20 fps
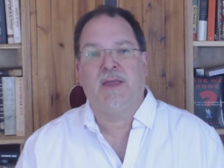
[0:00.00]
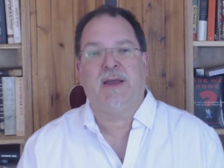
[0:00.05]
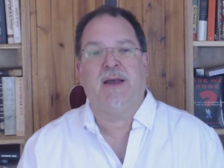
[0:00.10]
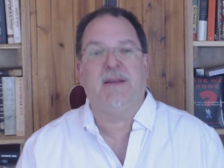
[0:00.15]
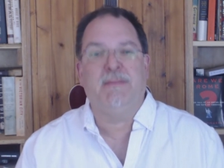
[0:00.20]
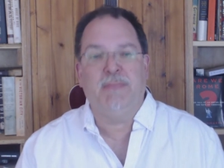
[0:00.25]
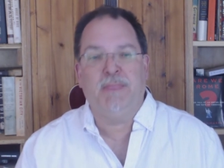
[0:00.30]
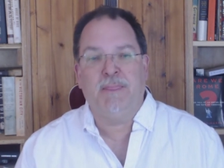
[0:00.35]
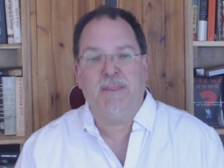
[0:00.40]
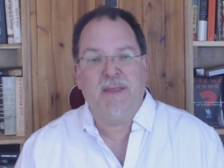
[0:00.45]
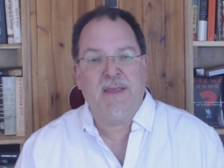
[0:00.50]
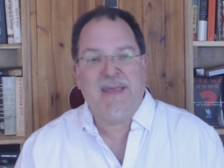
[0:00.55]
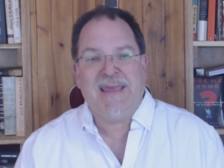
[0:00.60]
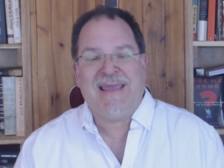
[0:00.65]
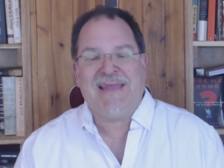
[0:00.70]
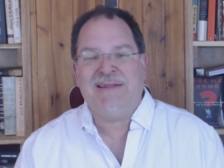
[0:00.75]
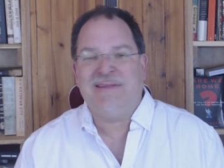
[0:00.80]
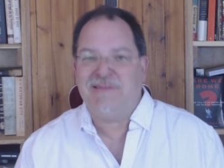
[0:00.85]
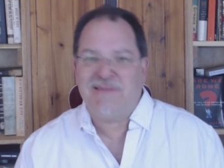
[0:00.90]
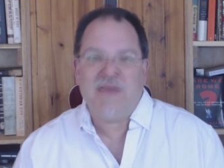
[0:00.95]
Um,
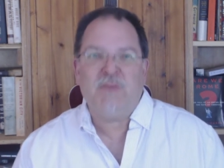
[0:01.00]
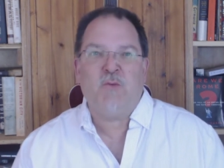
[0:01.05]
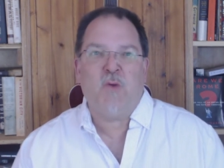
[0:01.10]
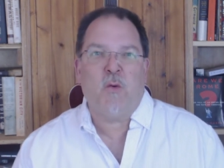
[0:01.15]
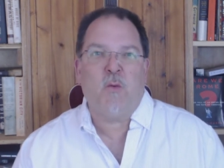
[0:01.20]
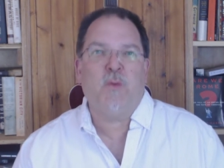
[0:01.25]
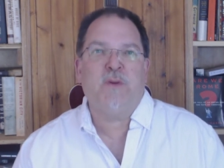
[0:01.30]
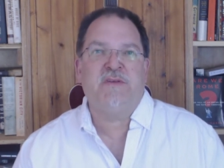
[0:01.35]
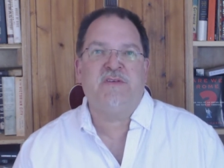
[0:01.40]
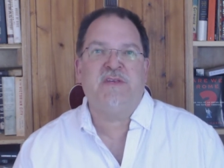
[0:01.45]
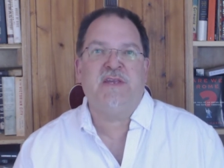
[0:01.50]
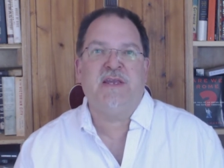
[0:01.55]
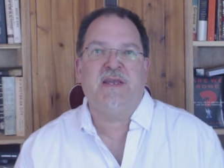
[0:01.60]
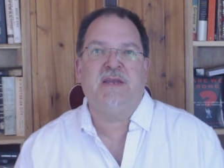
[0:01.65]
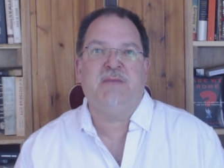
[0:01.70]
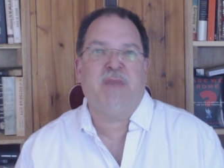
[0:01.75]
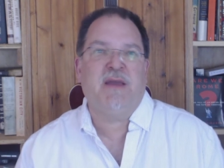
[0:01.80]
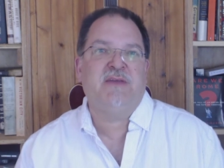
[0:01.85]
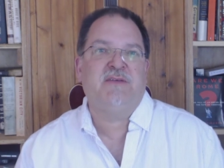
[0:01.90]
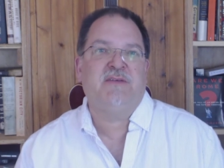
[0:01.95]
Instead, what we're
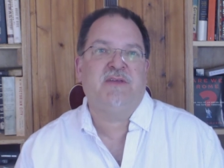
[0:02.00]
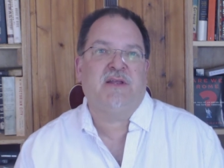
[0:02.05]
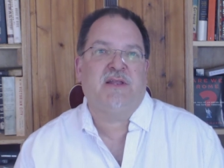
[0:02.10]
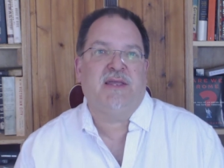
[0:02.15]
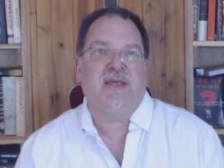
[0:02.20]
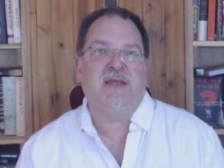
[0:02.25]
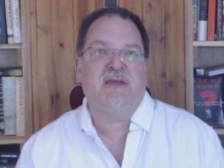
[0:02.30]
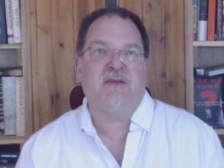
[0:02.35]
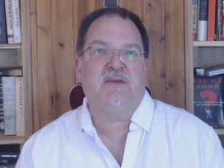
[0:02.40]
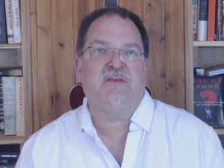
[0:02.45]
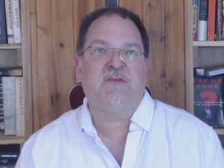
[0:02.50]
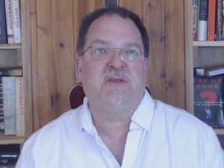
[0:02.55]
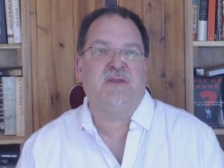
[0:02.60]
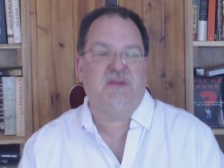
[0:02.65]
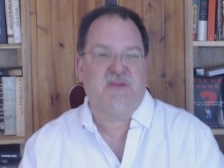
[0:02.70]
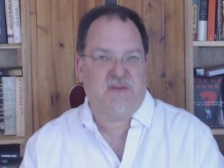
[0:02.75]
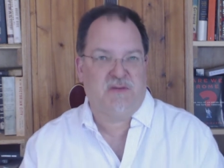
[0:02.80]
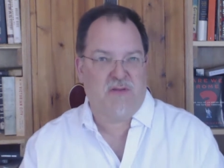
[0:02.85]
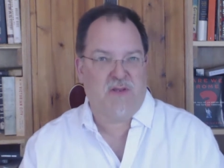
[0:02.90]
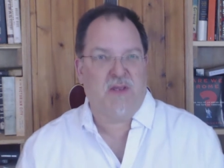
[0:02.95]
seeing basically is
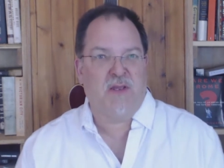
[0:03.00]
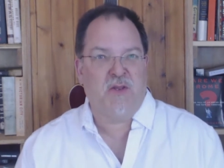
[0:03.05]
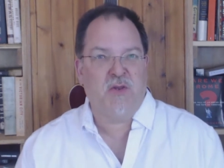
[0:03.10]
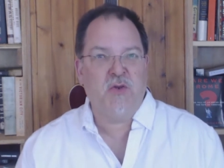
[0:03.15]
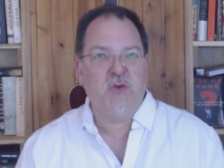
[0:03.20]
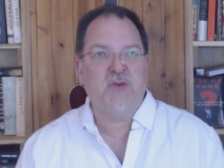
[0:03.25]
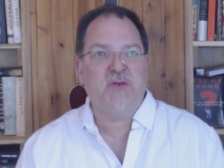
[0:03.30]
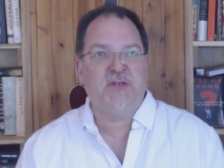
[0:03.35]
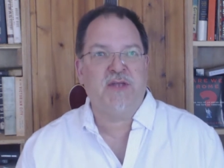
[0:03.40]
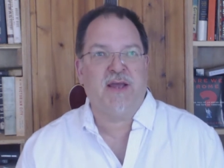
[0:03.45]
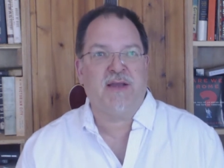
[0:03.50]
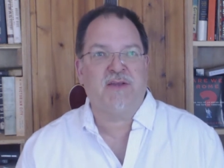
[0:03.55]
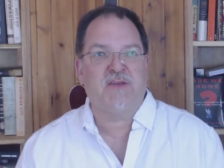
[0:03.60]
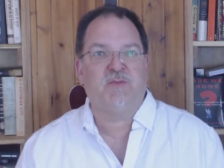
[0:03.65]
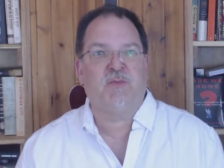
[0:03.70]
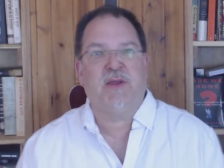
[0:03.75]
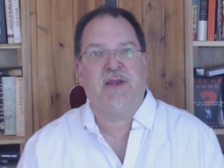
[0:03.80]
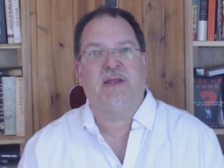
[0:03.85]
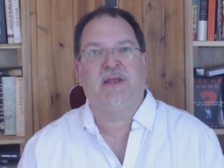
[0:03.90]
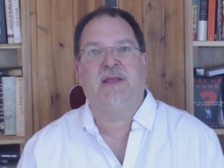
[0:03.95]
that this huge
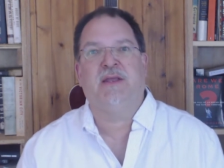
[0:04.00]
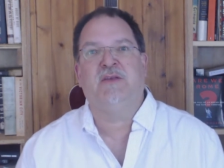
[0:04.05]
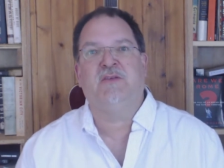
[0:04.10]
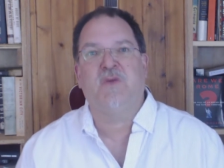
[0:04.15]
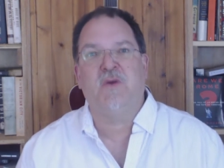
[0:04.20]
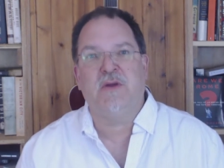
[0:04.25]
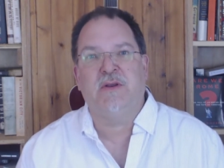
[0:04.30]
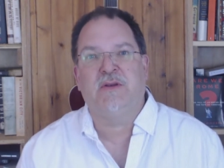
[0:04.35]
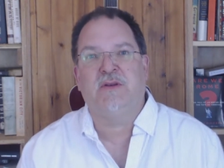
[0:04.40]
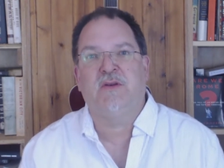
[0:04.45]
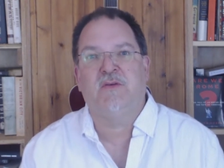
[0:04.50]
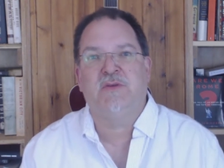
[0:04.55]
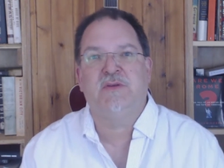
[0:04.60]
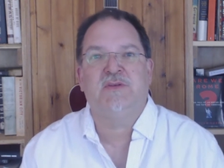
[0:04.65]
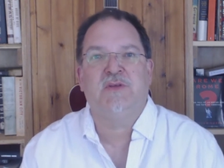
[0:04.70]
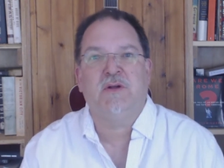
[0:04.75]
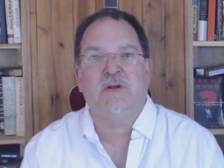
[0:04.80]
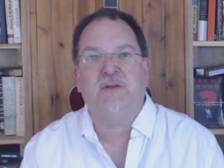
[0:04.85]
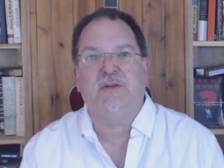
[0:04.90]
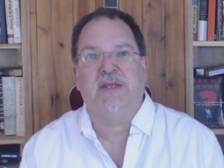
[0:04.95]
tax break is going to
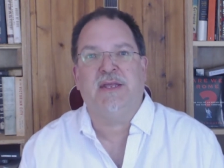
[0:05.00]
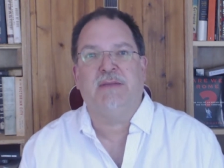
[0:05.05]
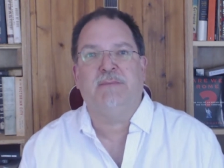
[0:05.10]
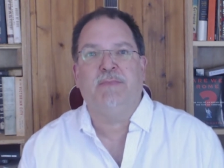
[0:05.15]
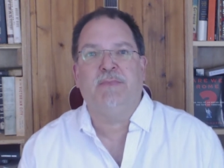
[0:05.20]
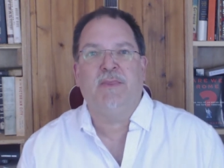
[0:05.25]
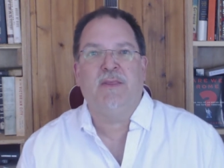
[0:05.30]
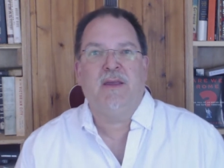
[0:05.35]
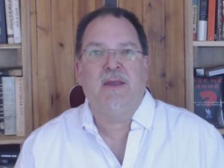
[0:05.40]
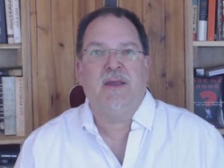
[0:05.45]
result in